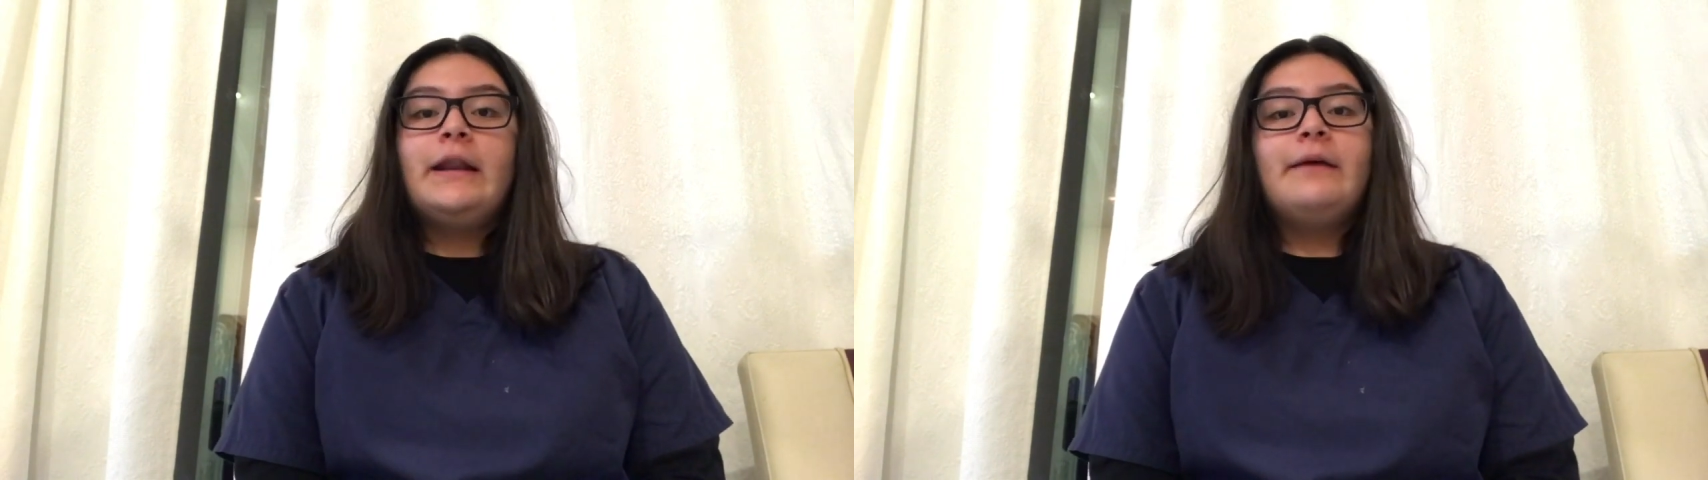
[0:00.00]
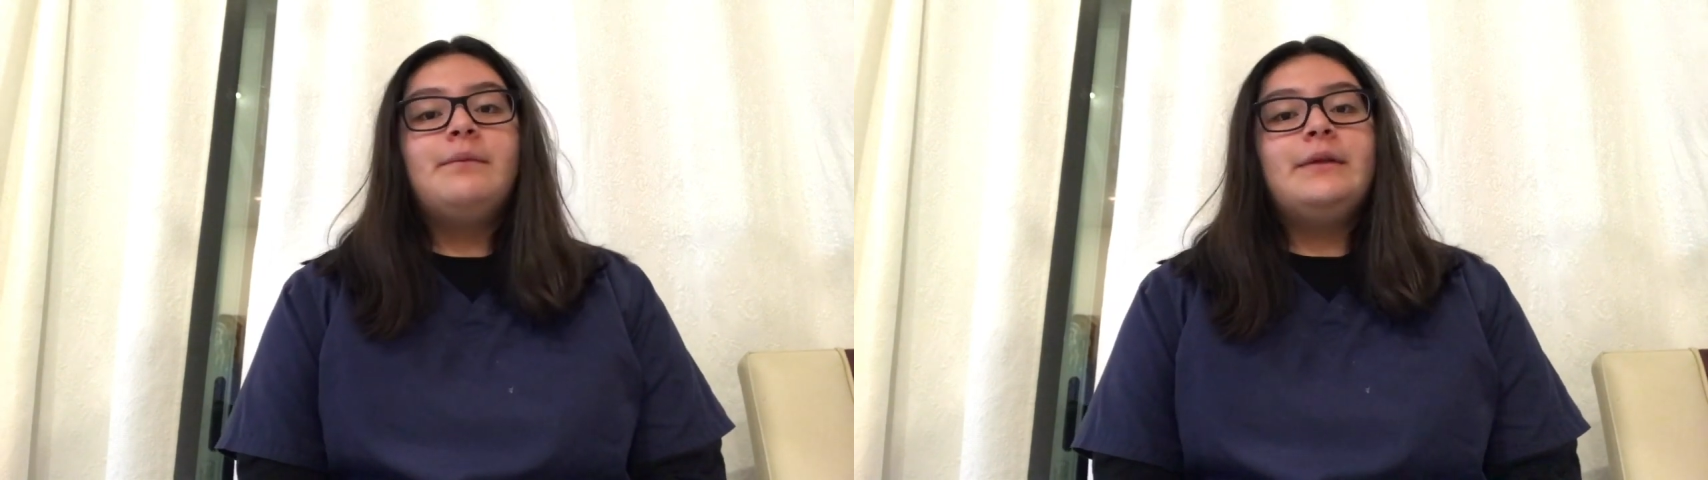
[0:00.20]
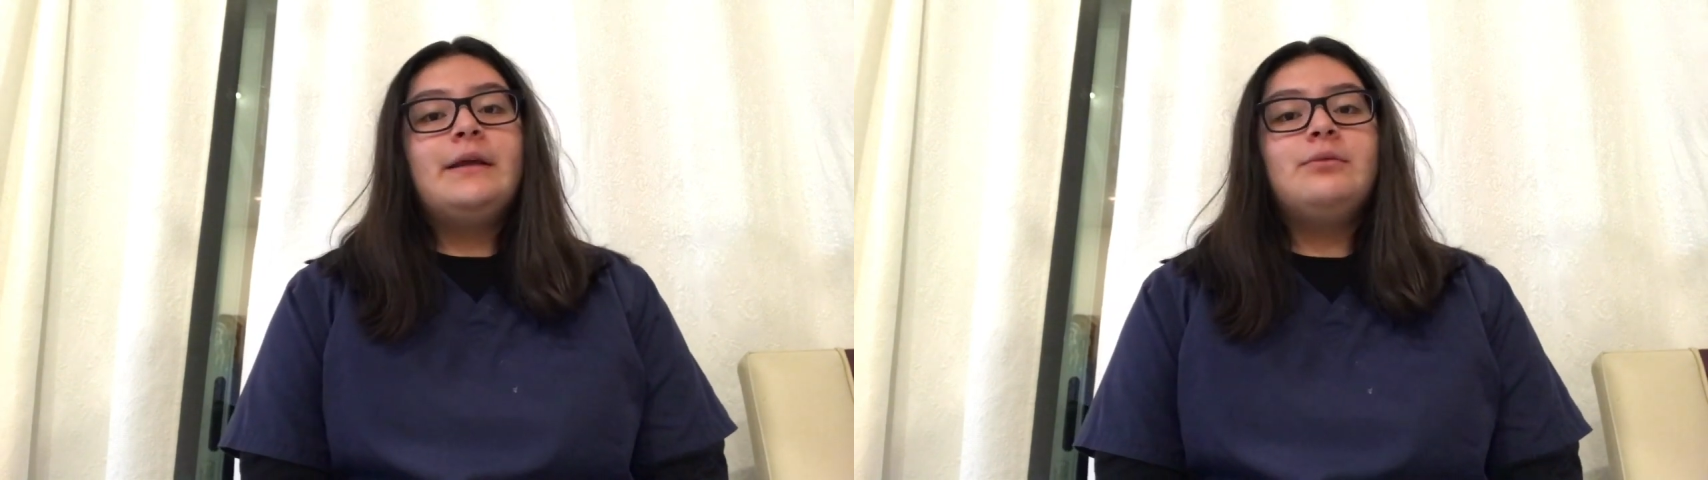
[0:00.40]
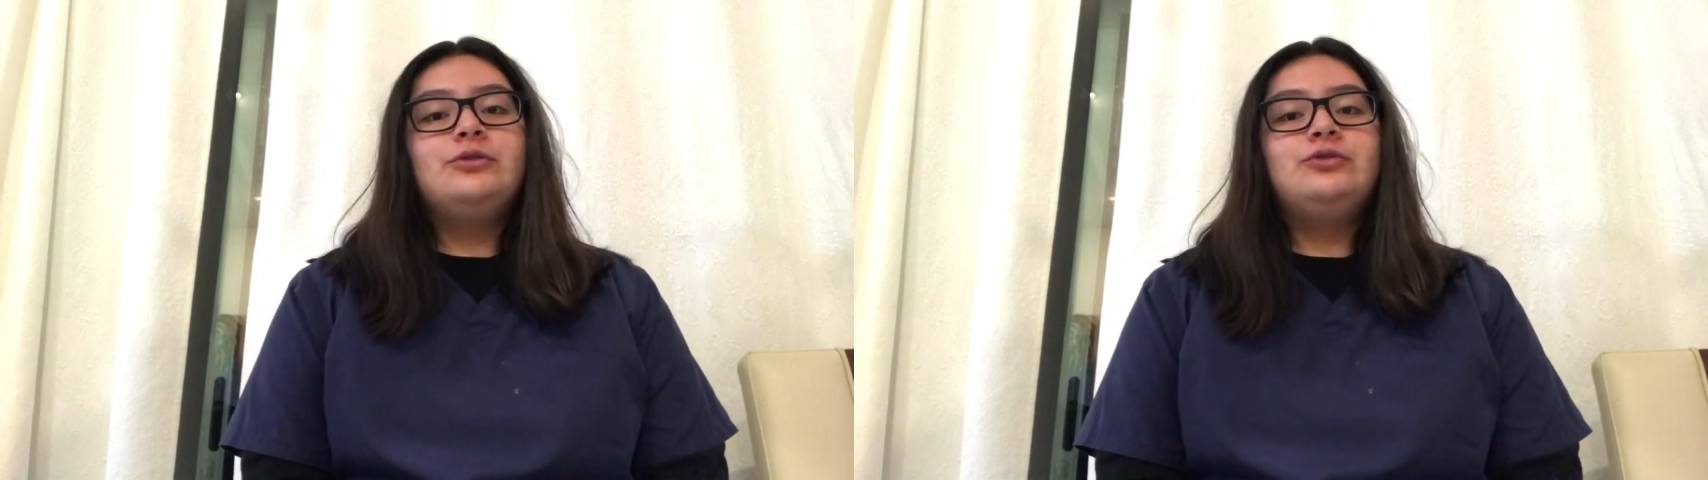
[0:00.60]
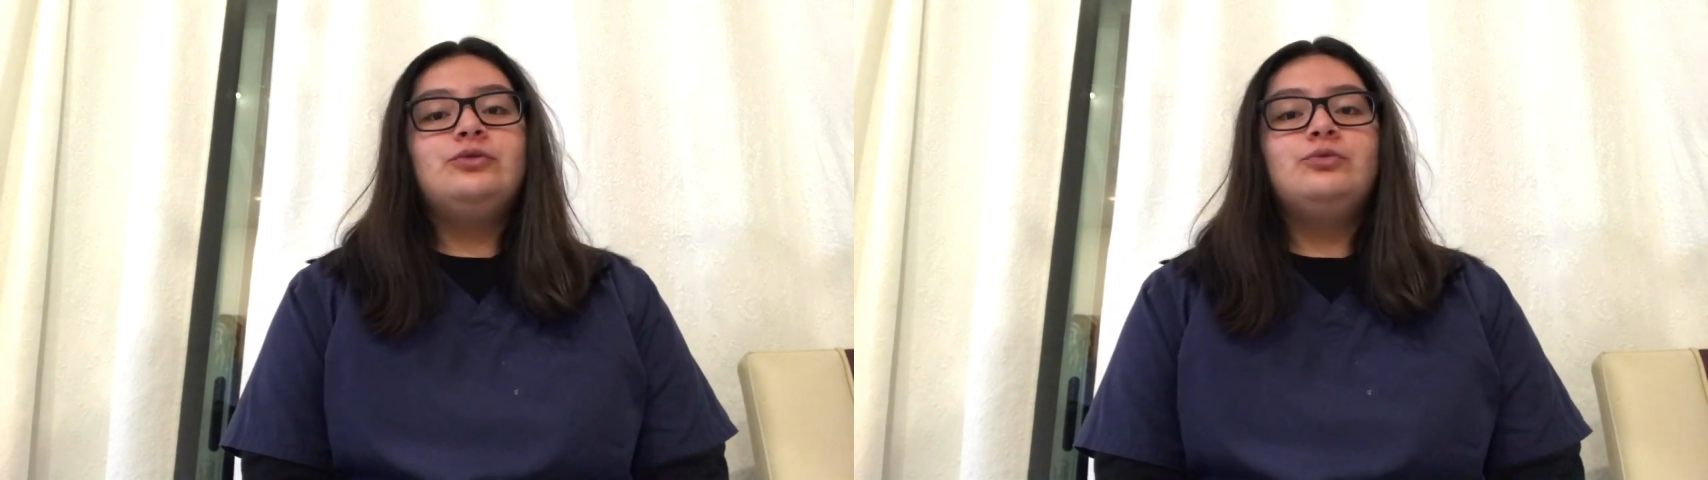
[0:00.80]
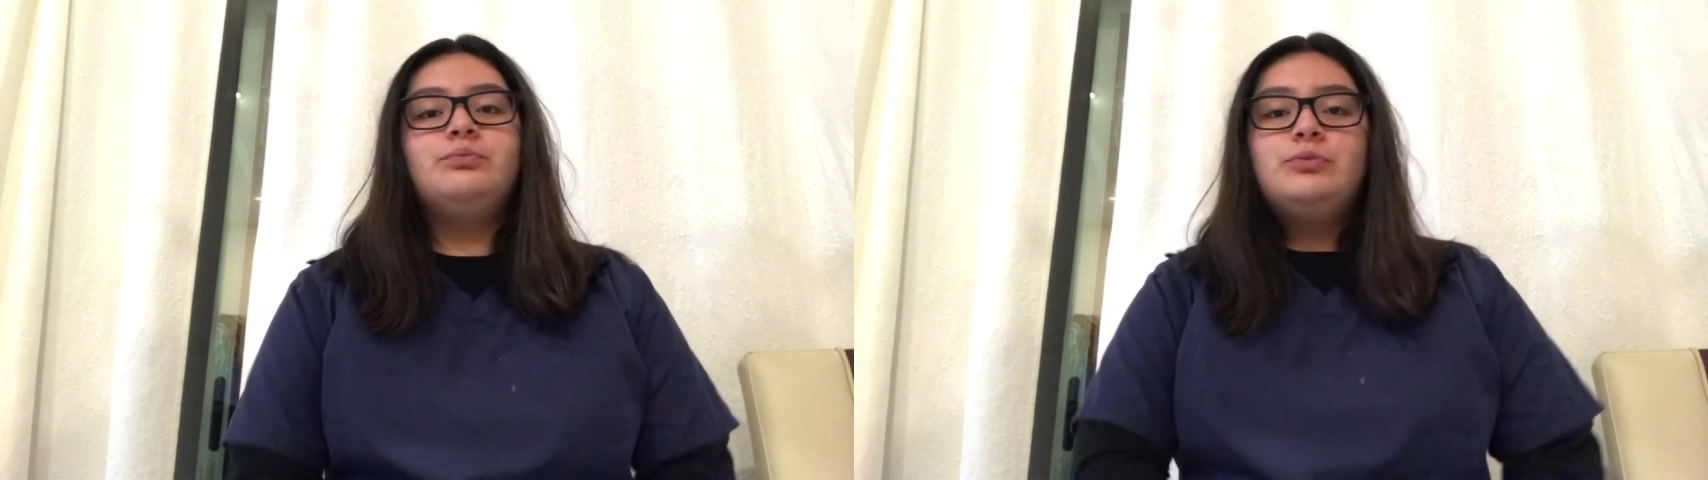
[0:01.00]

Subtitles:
and I've been able to